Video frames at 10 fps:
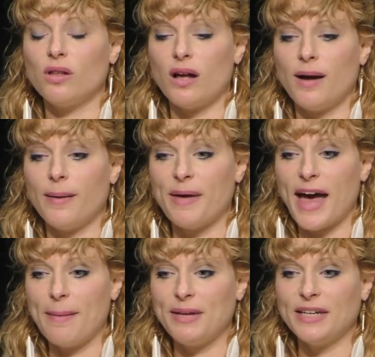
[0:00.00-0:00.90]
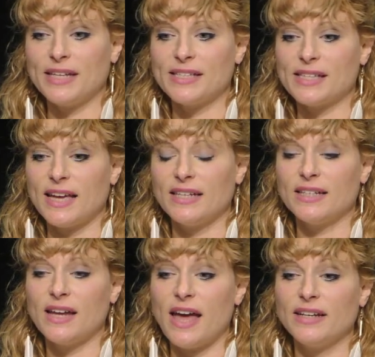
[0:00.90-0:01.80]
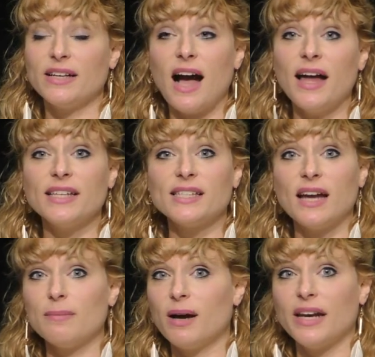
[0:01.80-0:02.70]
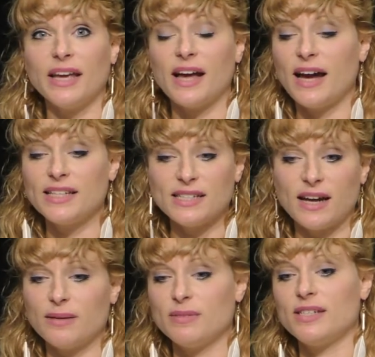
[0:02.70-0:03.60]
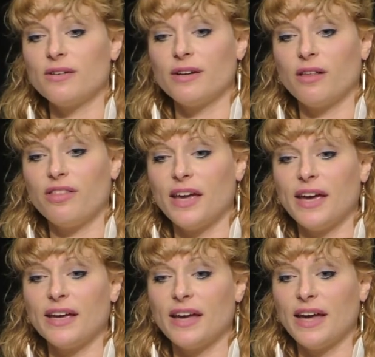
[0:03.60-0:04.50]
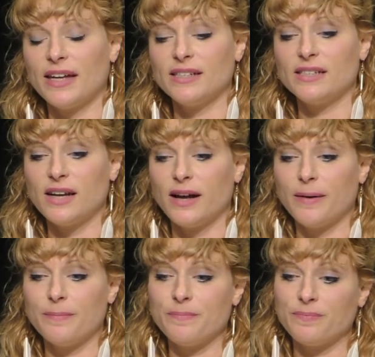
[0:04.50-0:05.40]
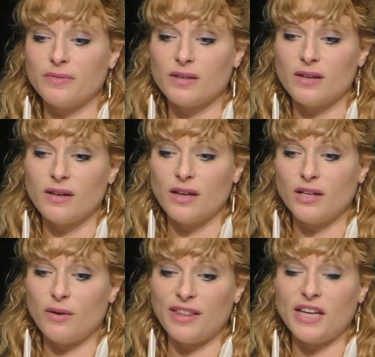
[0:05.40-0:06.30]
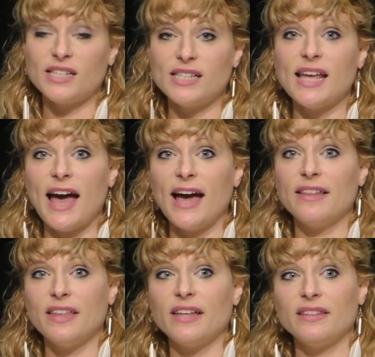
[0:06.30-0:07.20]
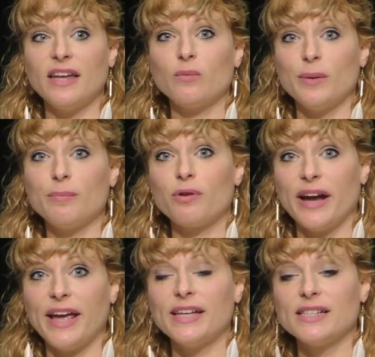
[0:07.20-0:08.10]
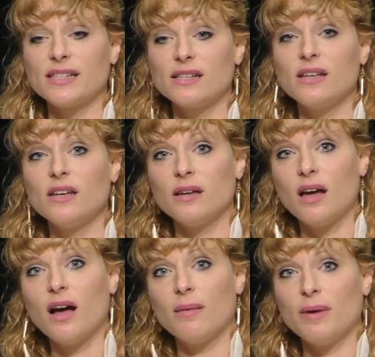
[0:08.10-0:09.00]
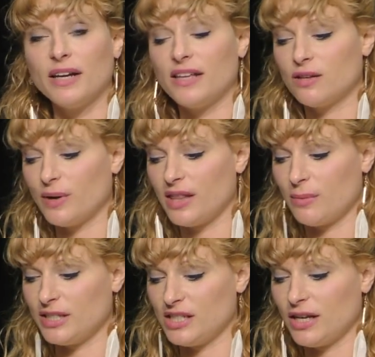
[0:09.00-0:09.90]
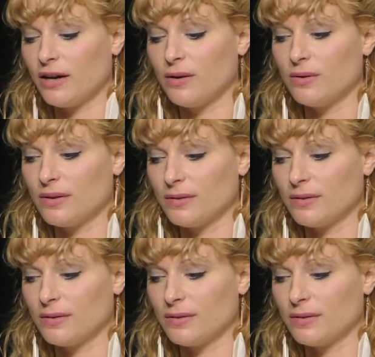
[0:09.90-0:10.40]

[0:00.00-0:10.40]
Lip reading: happiness. And God is not money. God is not a material thing. And, I think it's sad that we praise money the way that we do.